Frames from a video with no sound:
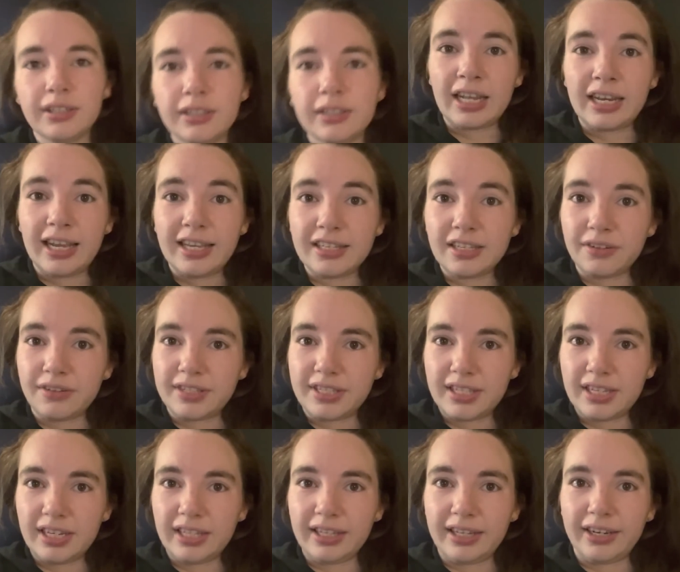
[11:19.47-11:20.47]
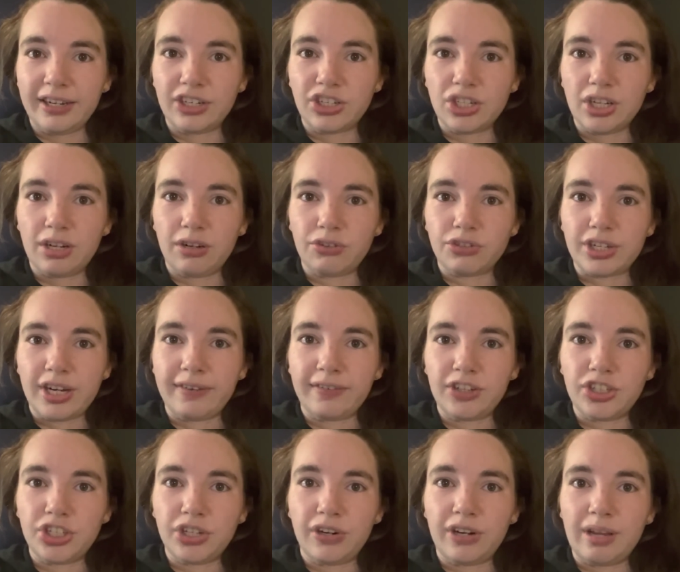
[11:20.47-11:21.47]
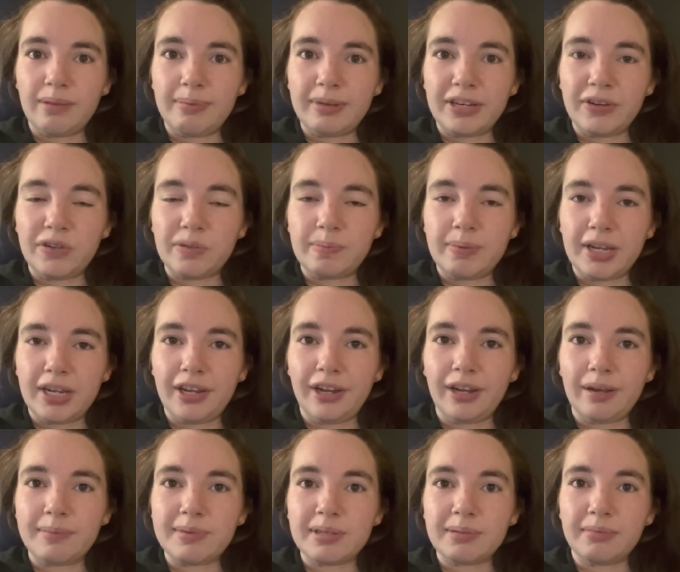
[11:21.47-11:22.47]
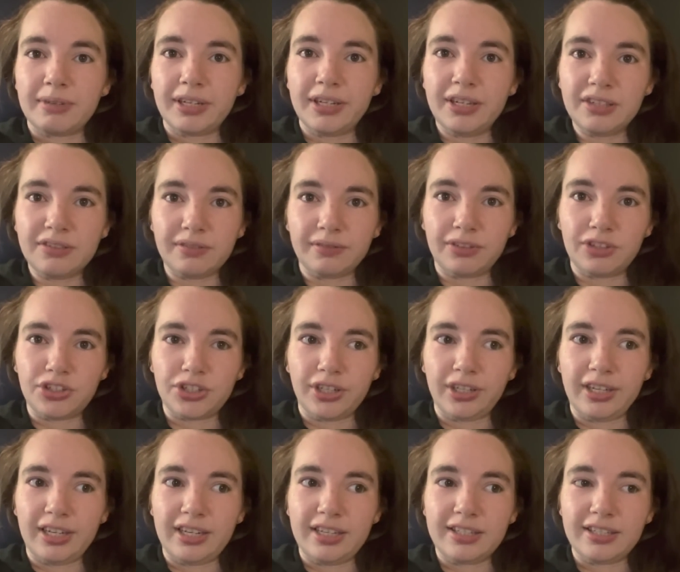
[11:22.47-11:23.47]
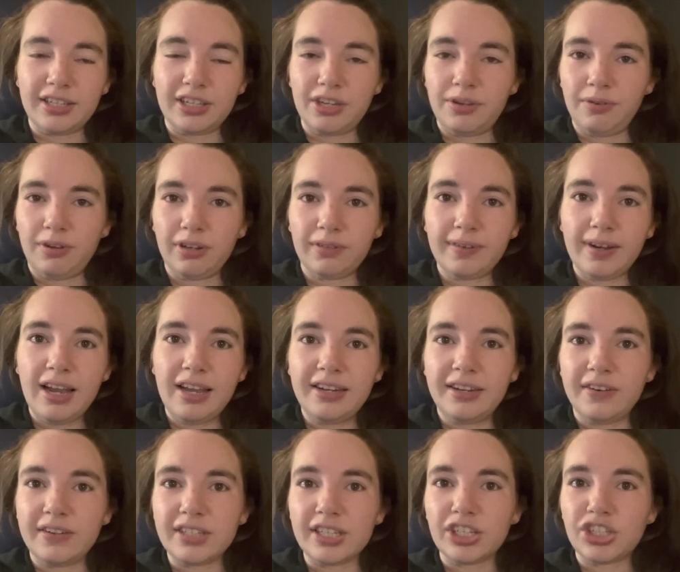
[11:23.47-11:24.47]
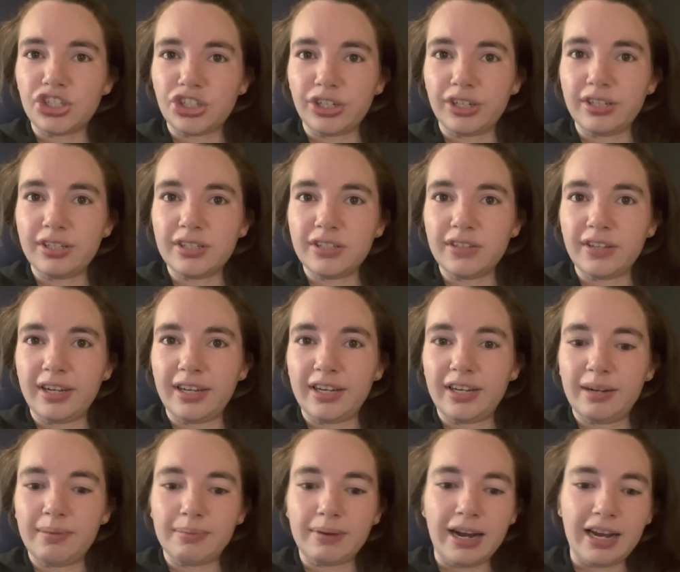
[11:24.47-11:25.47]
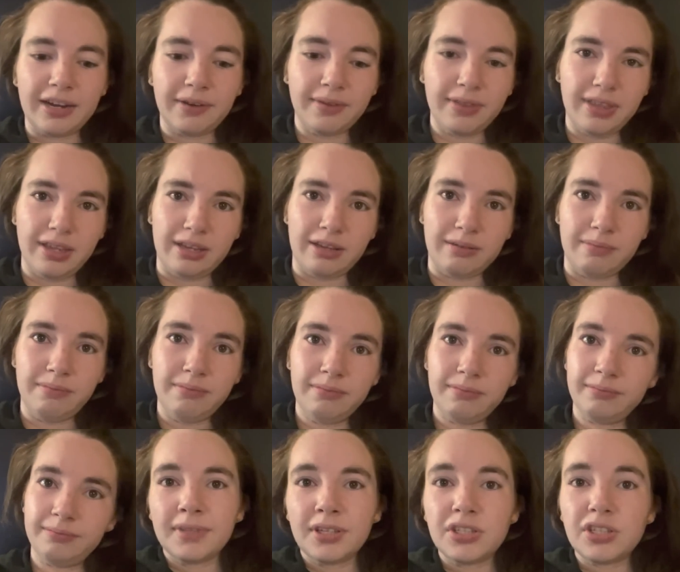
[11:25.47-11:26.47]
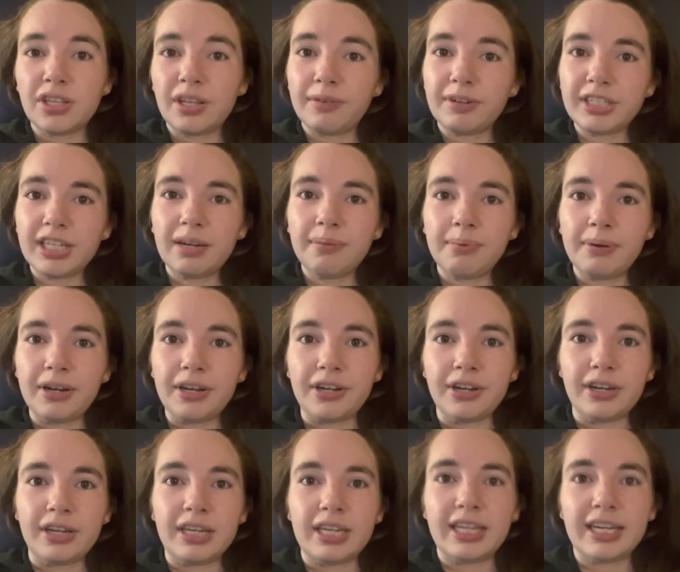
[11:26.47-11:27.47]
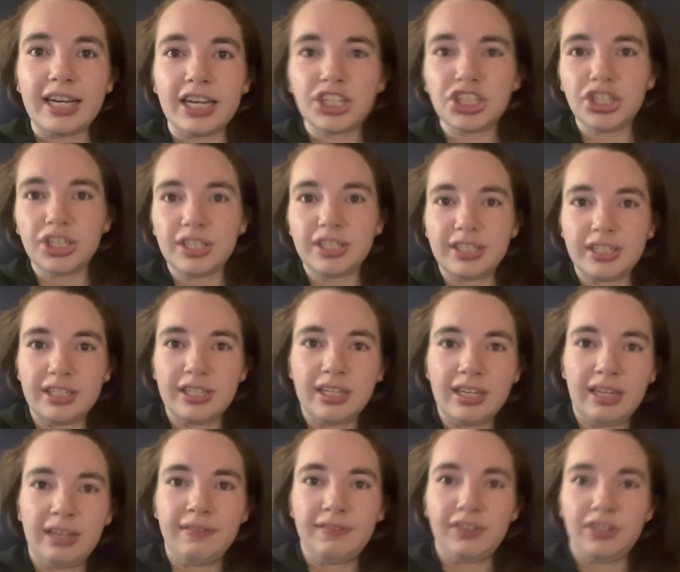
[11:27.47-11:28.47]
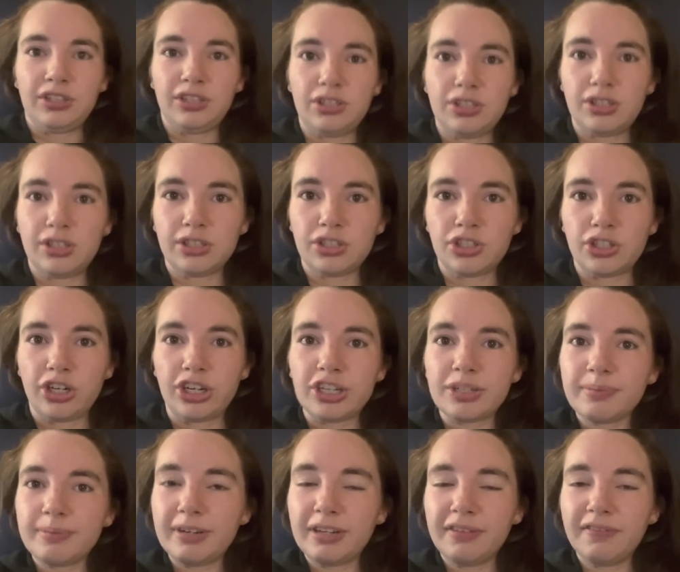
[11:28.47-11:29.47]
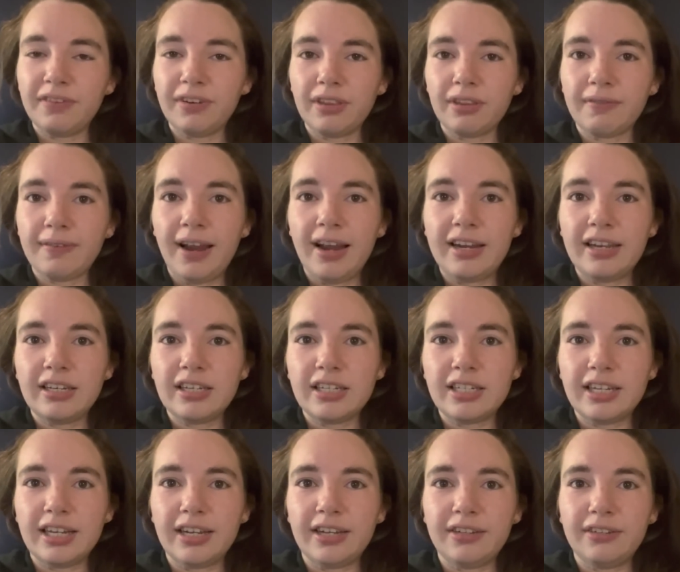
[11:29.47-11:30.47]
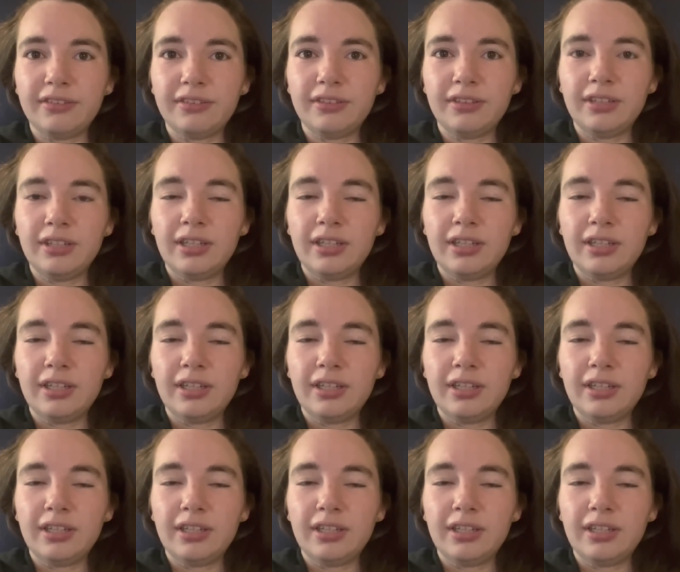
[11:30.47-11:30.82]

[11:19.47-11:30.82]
And as I was sitting there, a shuttle driver showed up and he was picking up someone else from the trailhead. And he's like, "You want to ride?" And I was like, "Sure." So I ended up riding with him. So that worked out pretty good. And he actually didn't even charge me for the ride into town.